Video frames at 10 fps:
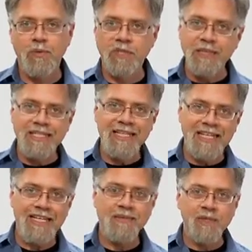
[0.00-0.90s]
which means an
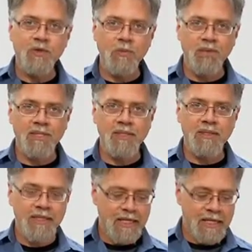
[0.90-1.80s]
individual
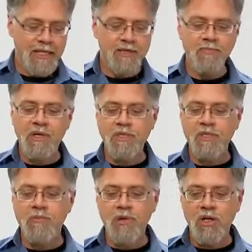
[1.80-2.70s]
pixel is much
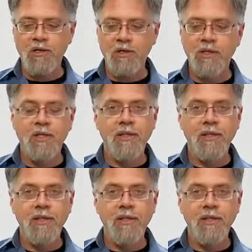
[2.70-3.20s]
smaller